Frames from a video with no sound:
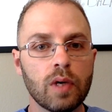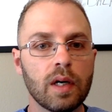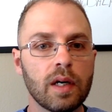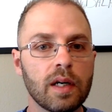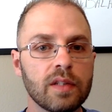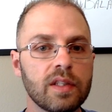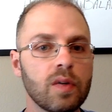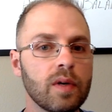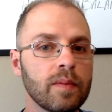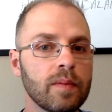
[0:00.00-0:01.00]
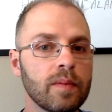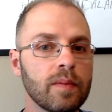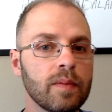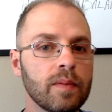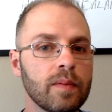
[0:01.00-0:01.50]
uh, C O M T
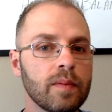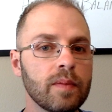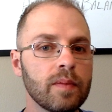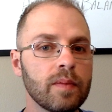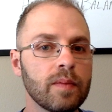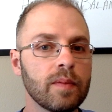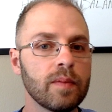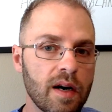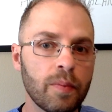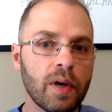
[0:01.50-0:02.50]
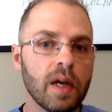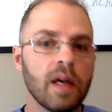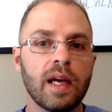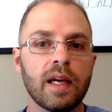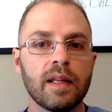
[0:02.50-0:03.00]
as being sped up,
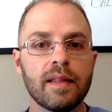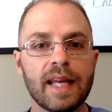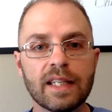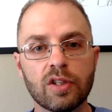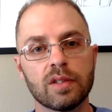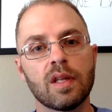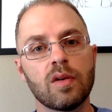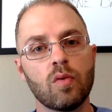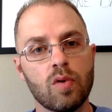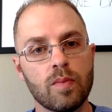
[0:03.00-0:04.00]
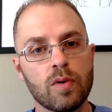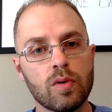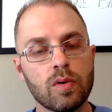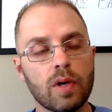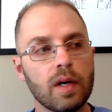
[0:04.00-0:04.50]
and that's just the
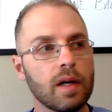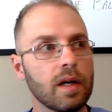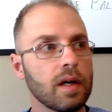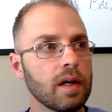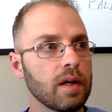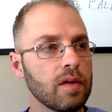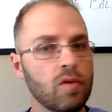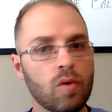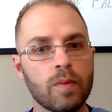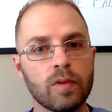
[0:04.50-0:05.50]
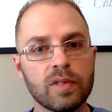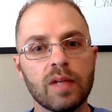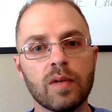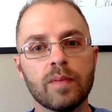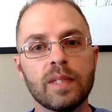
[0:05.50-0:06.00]
normal uh, normal C
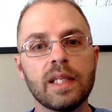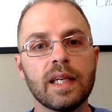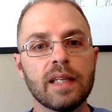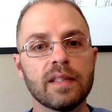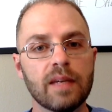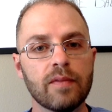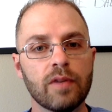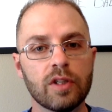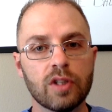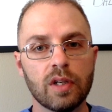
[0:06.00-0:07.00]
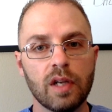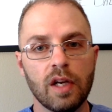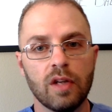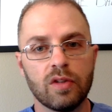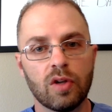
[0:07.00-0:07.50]
O M T enzyme function.
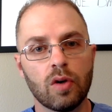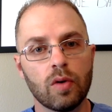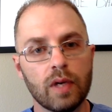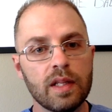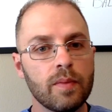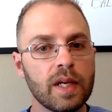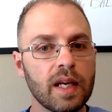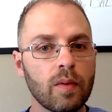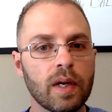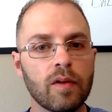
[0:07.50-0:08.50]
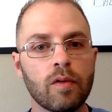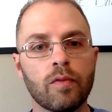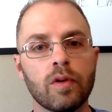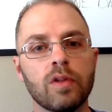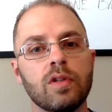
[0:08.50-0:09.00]
So in the beginning, when I
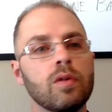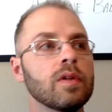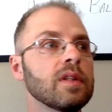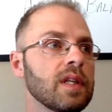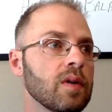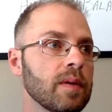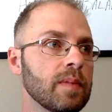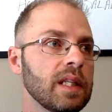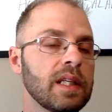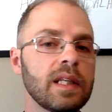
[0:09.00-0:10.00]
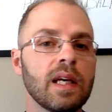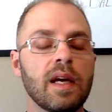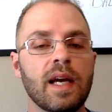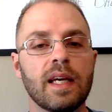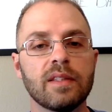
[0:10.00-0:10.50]
referred to the C O M T
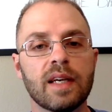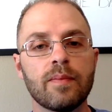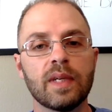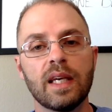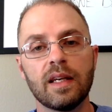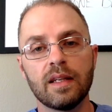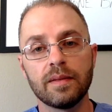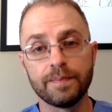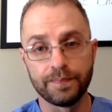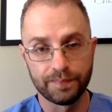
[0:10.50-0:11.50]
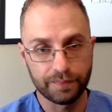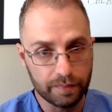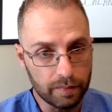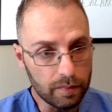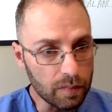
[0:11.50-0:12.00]
enzyme can
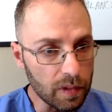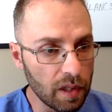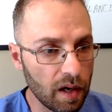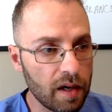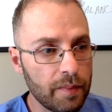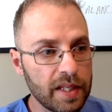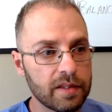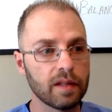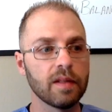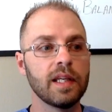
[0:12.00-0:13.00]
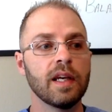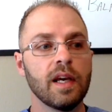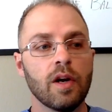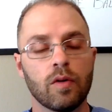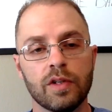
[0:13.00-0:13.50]
uh, basically
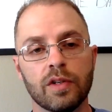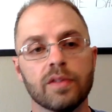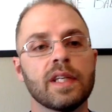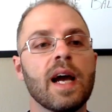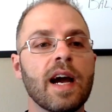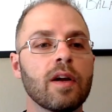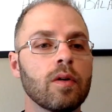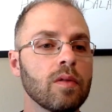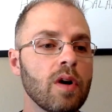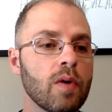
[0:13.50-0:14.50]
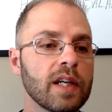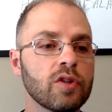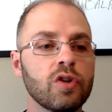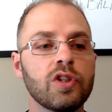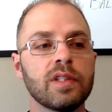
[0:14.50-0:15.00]
result in higher or lower
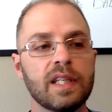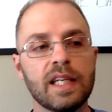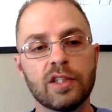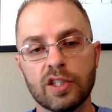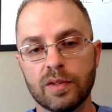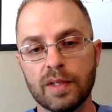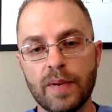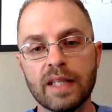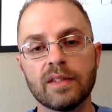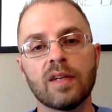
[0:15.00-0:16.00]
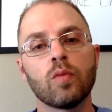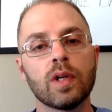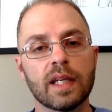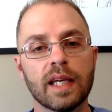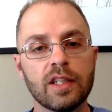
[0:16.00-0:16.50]
estrogens, it just depends on
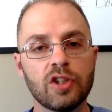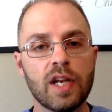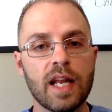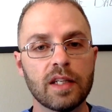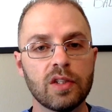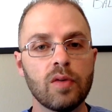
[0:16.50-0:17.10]
what kind of genetics